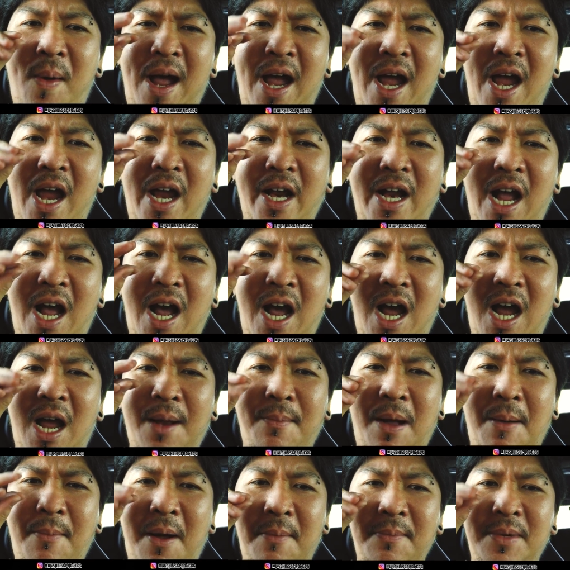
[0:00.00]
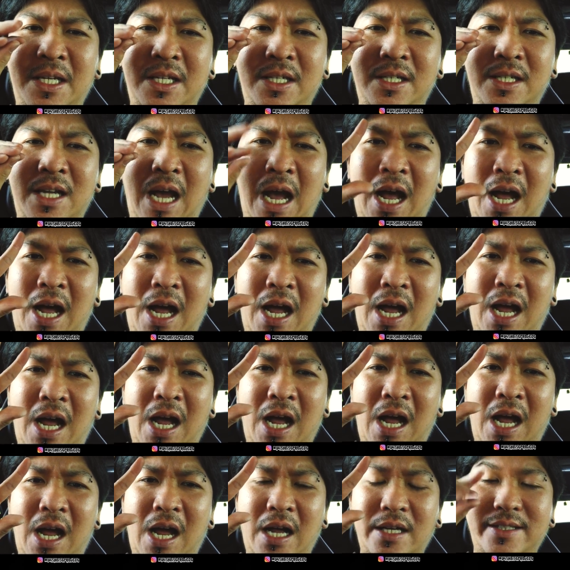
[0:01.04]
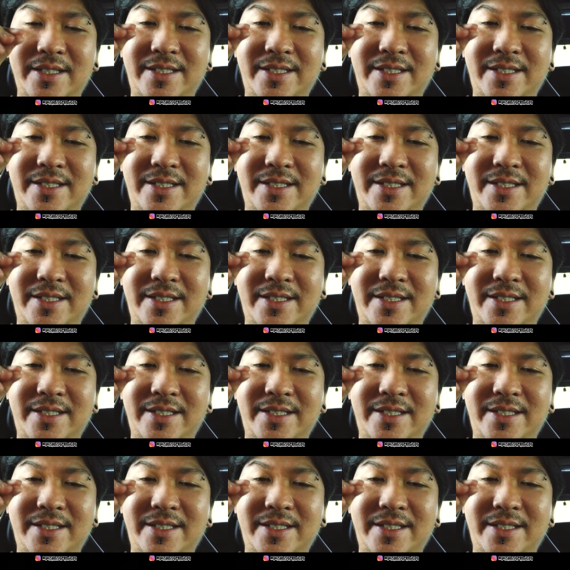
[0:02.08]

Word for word: my god. Mamma mia.